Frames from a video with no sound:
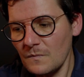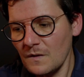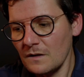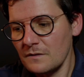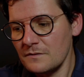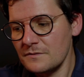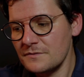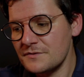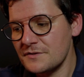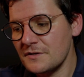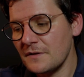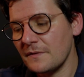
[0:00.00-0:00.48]

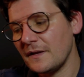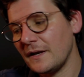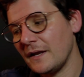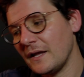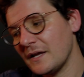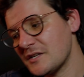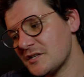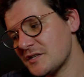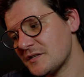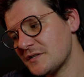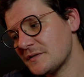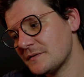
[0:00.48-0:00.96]
So the
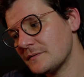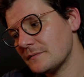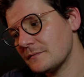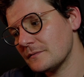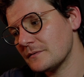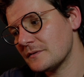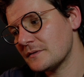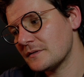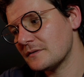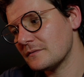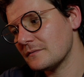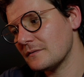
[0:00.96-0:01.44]
next
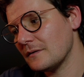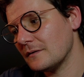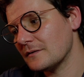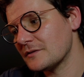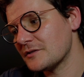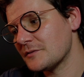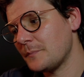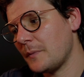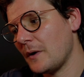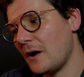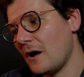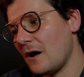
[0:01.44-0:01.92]

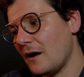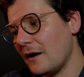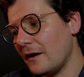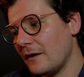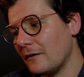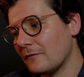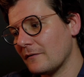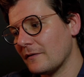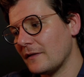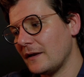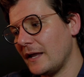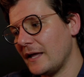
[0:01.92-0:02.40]
spot,
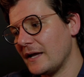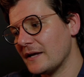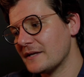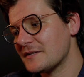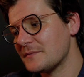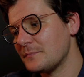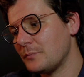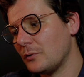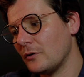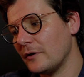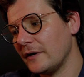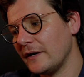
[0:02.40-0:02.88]
or the
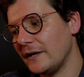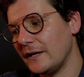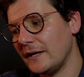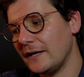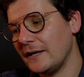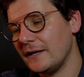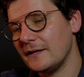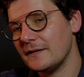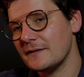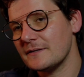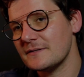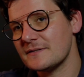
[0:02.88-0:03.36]
next point,
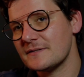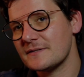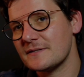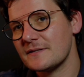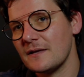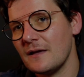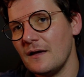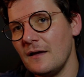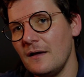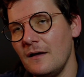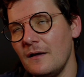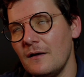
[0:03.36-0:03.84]

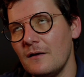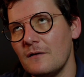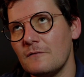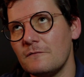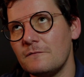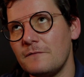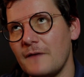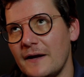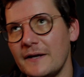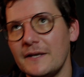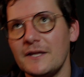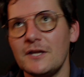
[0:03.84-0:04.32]
is
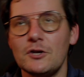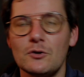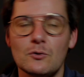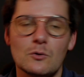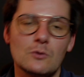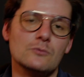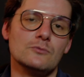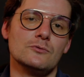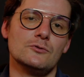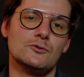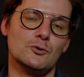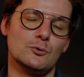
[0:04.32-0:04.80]
finding your
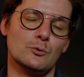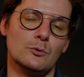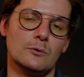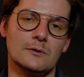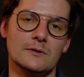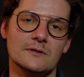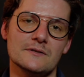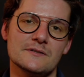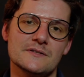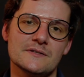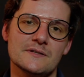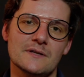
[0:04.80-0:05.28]
own
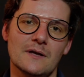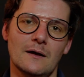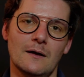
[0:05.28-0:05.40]
tools.